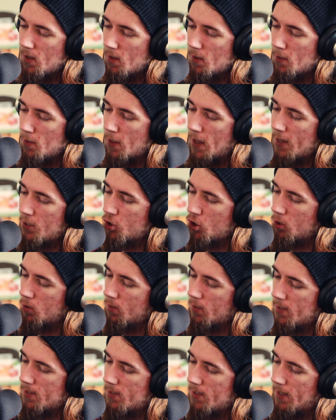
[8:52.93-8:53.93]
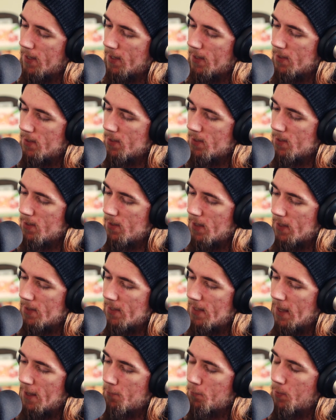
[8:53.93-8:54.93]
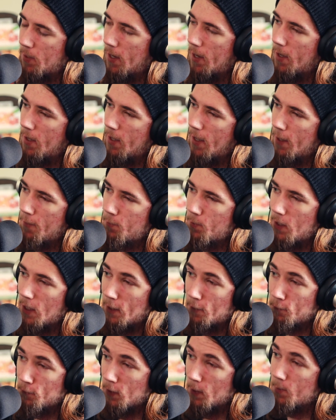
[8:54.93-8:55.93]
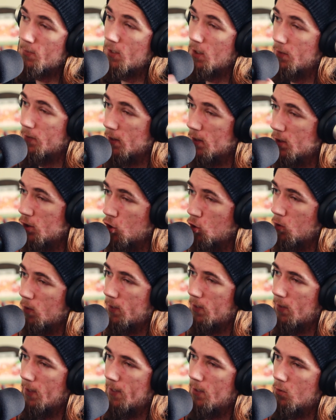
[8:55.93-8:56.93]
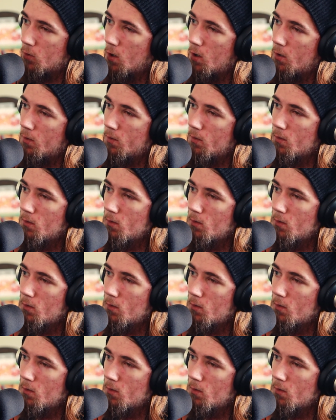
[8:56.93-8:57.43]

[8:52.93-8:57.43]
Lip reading: That journalist said that the FBI flipped on the story later on.